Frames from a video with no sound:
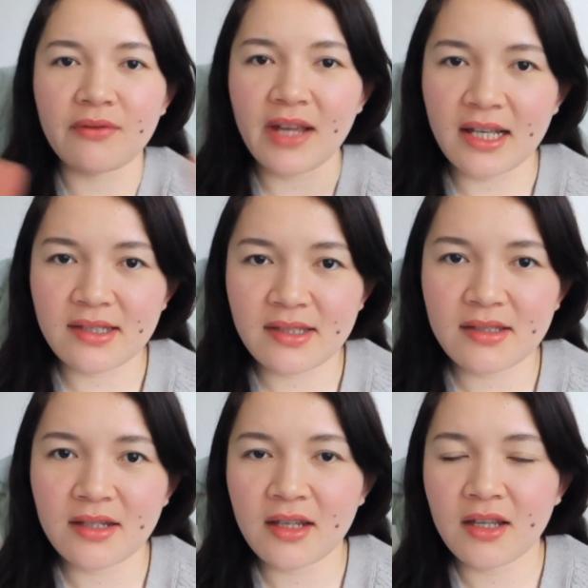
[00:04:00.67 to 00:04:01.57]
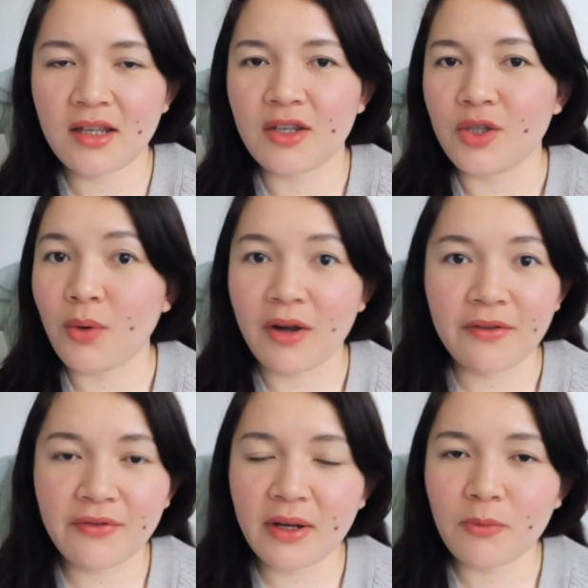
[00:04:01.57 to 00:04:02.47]
race you are
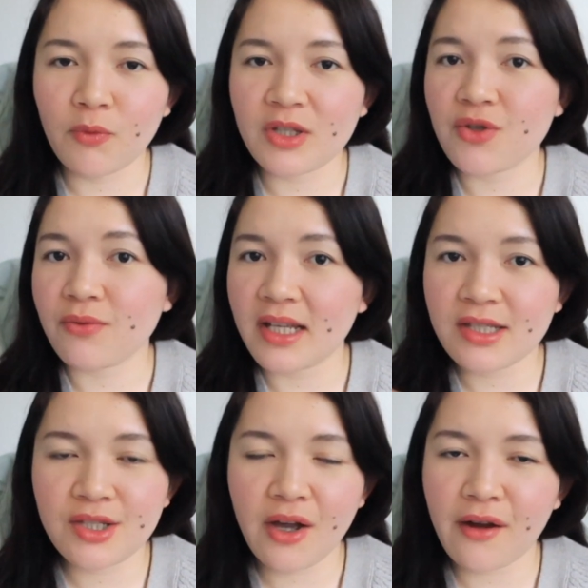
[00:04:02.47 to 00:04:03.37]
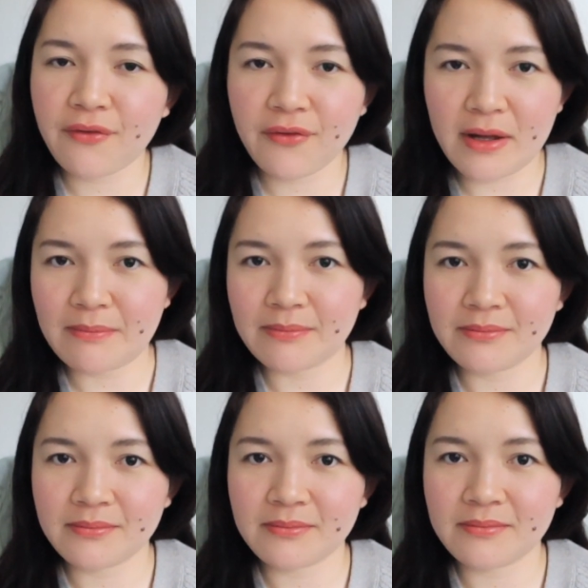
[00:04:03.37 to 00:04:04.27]
from, which race you are from.
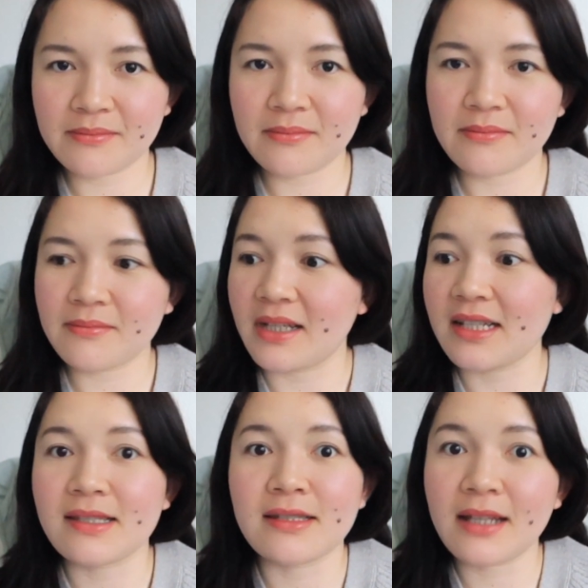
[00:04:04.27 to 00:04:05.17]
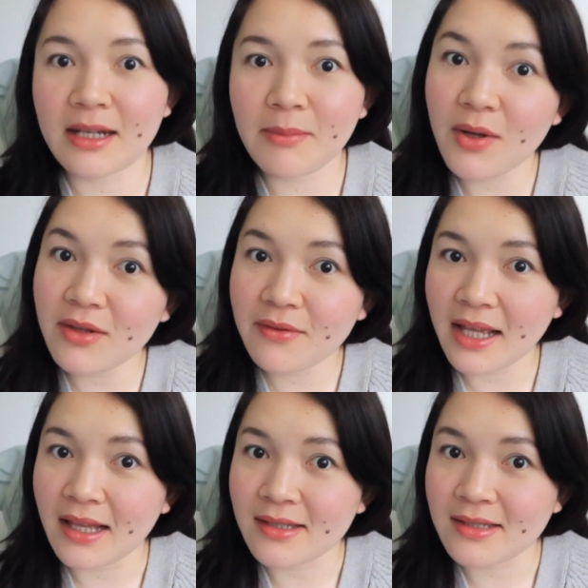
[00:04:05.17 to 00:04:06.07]
It's not about the
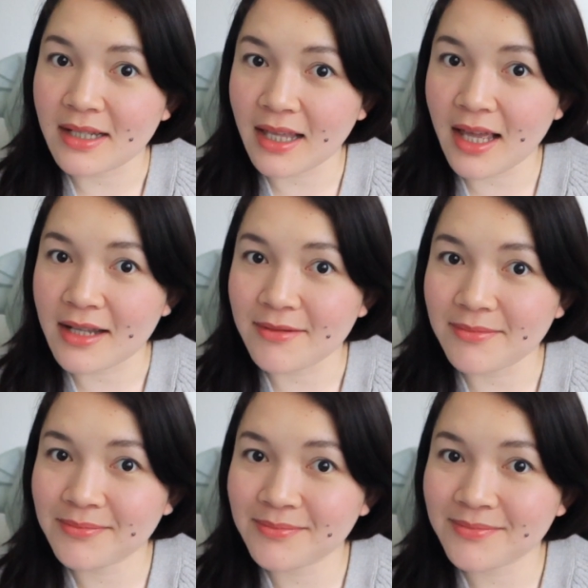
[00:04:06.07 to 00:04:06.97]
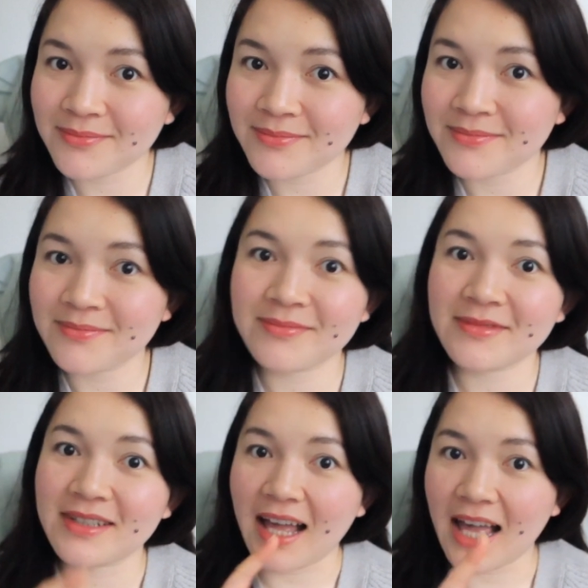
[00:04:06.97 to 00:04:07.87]
race. Again,
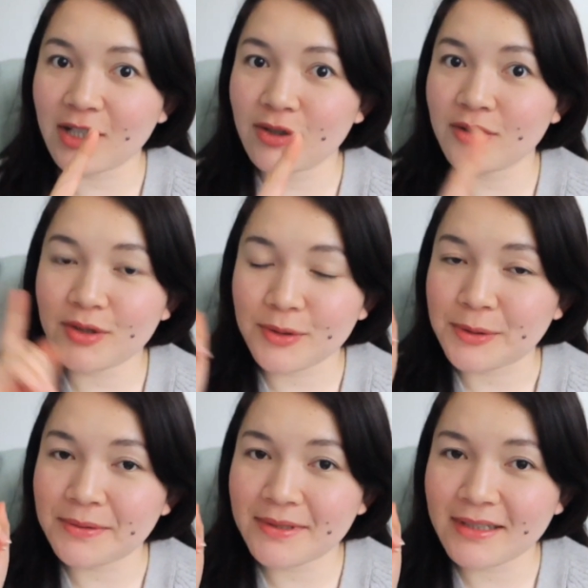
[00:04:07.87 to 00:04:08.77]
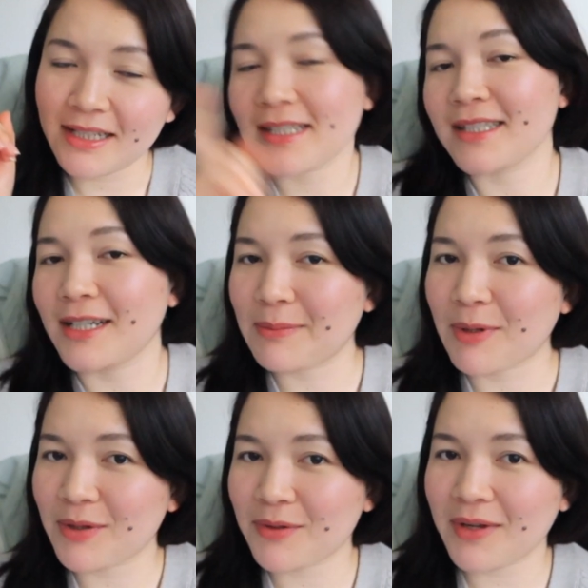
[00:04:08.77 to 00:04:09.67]
I conclude it's not
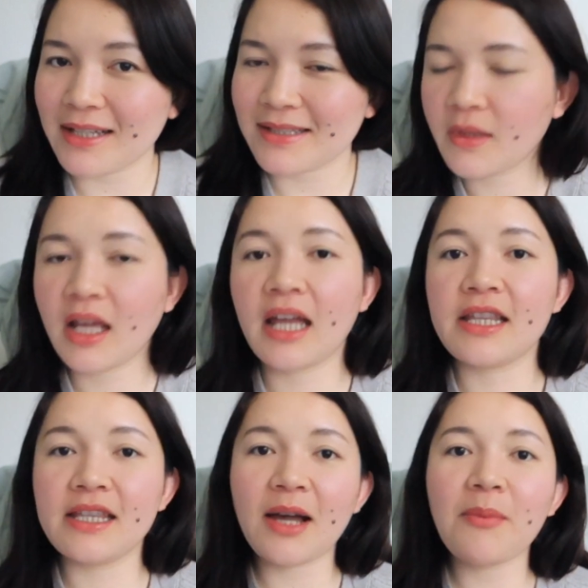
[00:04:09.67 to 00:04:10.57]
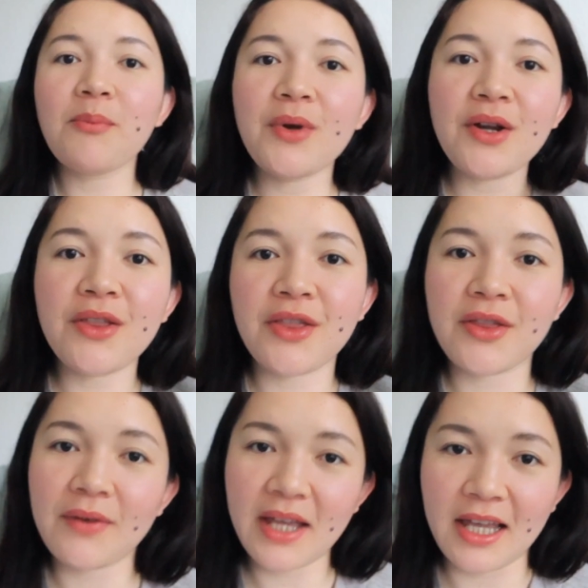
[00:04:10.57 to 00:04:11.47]
about the race. Number
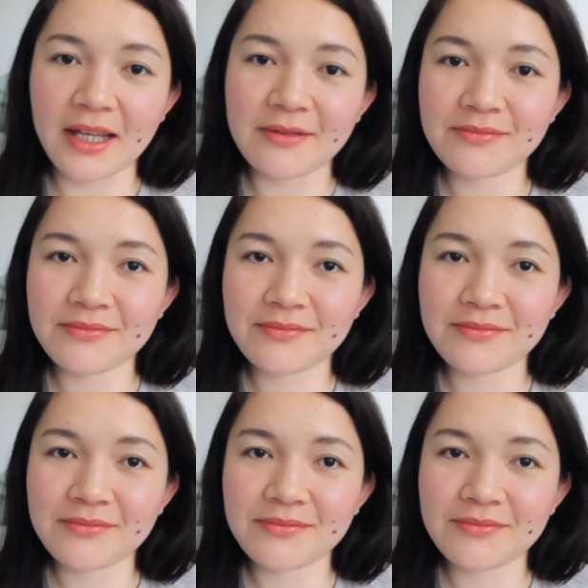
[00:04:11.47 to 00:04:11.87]
three.